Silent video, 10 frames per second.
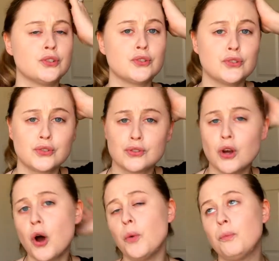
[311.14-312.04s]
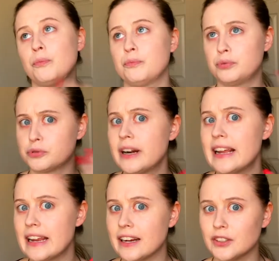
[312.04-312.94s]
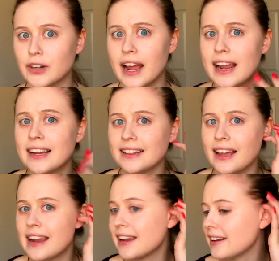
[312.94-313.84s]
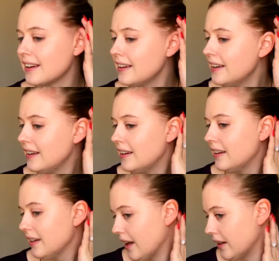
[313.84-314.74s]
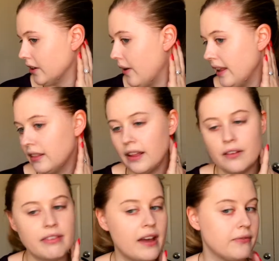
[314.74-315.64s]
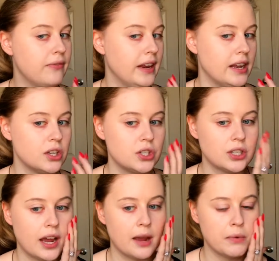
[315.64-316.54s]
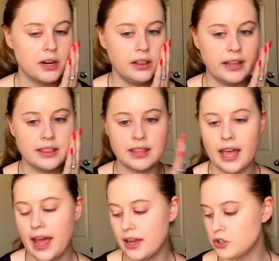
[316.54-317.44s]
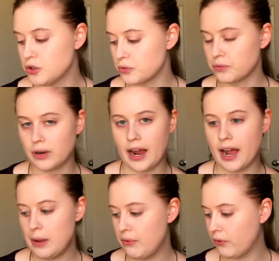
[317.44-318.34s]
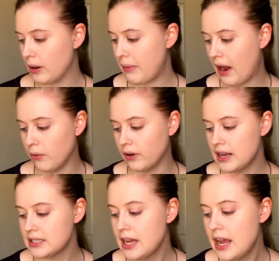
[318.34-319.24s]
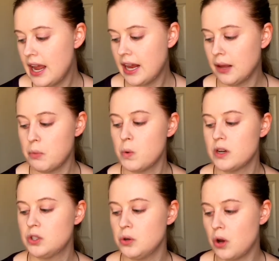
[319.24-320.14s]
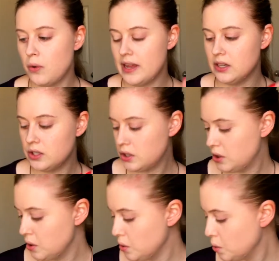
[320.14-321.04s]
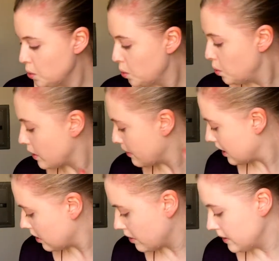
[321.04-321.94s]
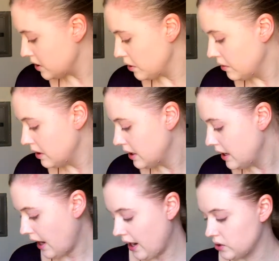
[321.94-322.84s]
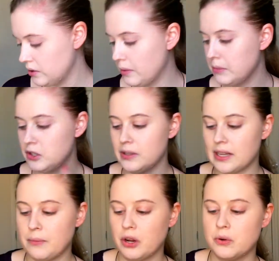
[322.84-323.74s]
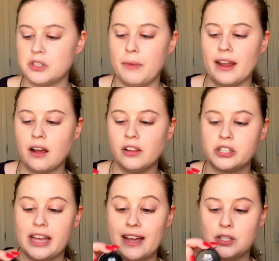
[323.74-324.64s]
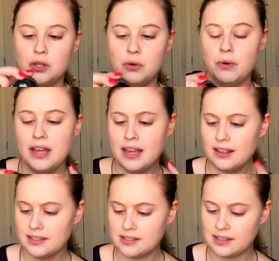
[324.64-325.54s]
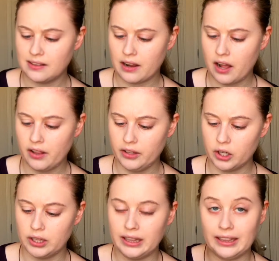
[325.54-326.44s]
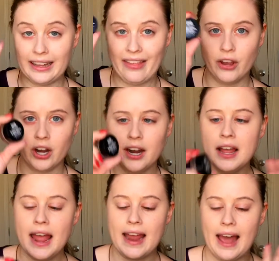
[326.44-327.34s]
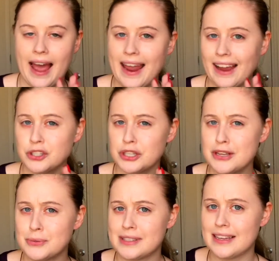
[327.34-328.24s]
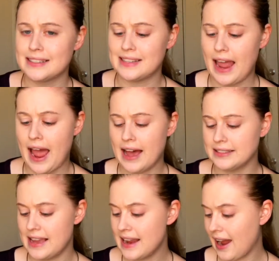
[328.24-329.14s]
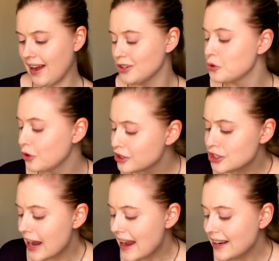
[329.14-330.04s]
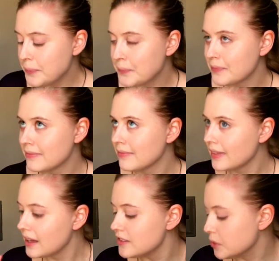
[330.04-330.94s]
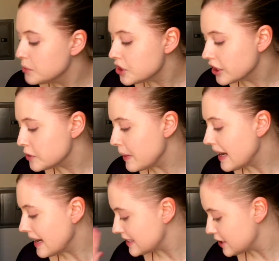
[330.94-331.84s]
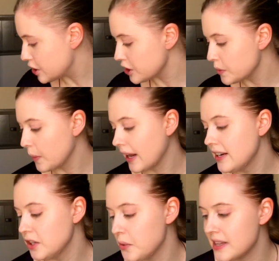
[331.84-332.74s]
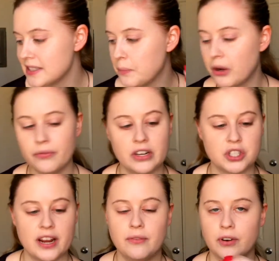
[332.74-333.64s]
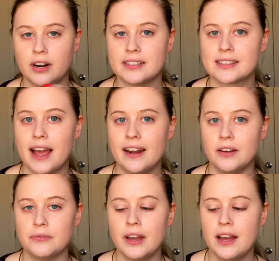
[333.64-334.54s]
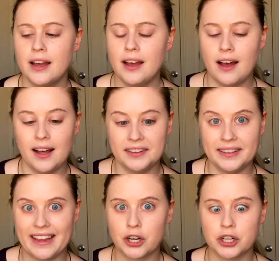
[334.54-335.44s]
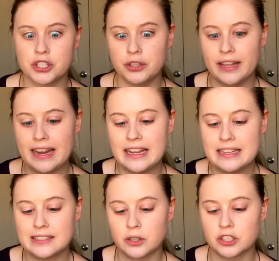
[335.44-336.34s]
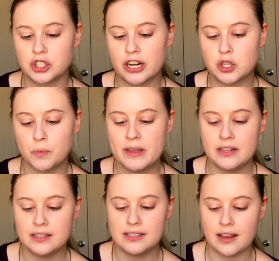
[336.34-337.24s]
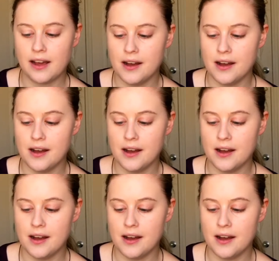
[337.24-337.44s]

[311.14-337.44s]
So pretty, right? Like, I don't know, I love that finish. I'm gonna let that dry before I powder it, and I'm going to go into, what am I gonna go into? Actually, what I'm gonna do is I'm gonna go into my color Tattoo. This is in the color Leather, and I actually use this as a contour shade. Don't judge me, it's just what I do. It's the perfect shade for us kind of lighter ladies or gentlemen's.